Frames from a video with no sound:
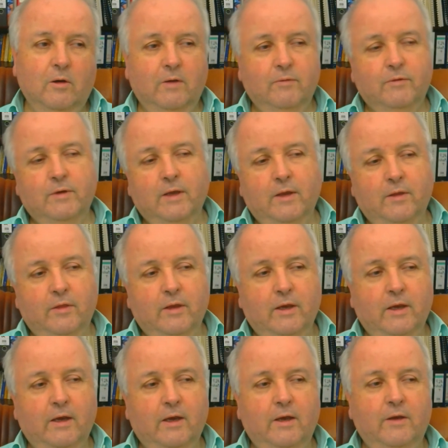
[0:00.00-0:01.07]
I've done
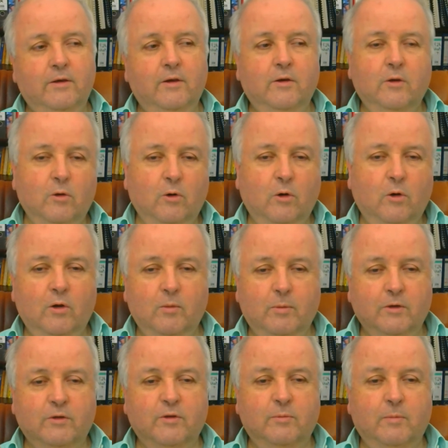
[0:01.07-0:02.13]
that, I know all
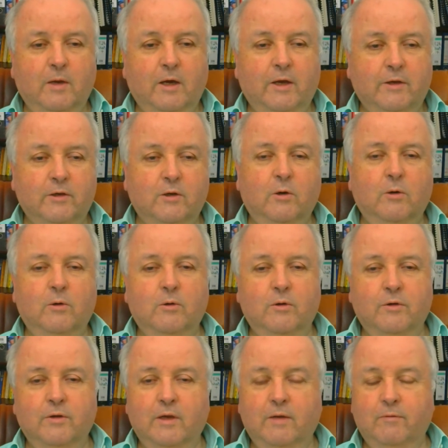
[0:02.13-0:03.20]
about SMART goals
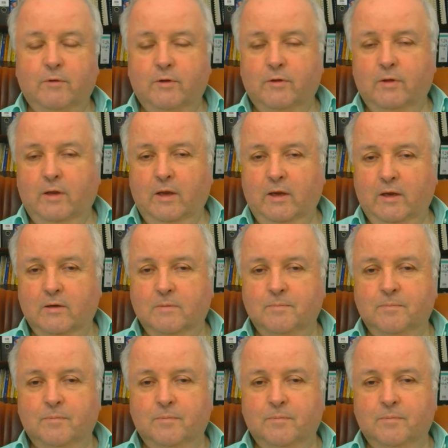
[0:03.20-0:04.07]
and everything."